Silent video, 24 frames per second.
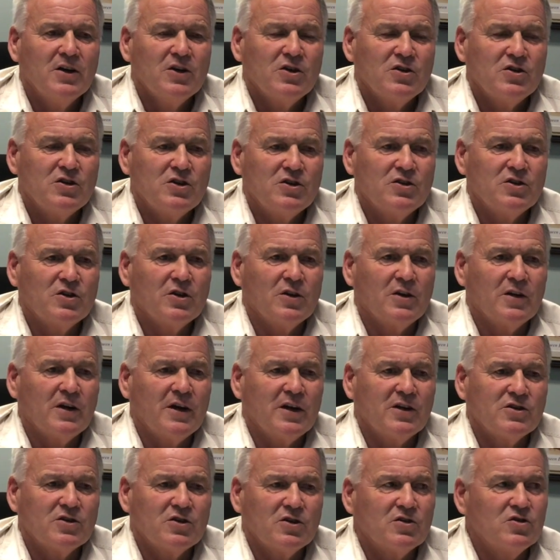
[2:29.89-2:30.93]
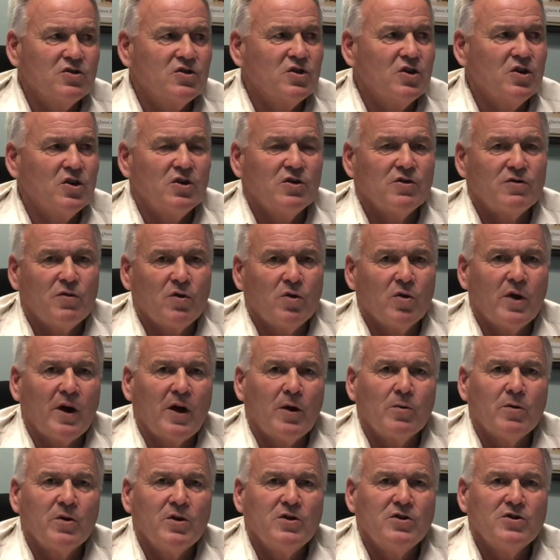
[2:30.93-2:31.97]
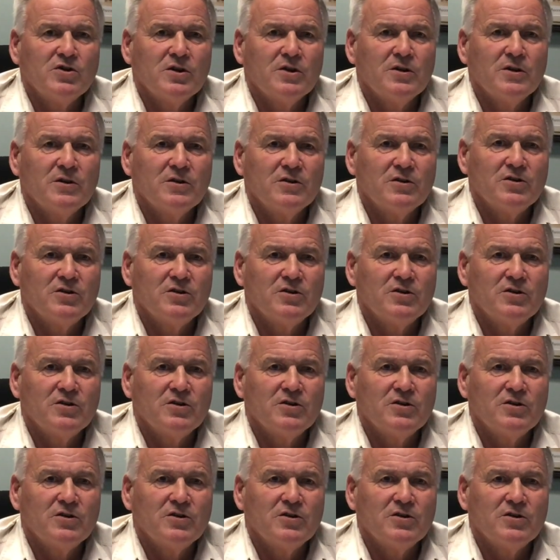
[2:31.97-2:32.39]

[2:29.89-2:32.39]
she certainly has concerns for our region.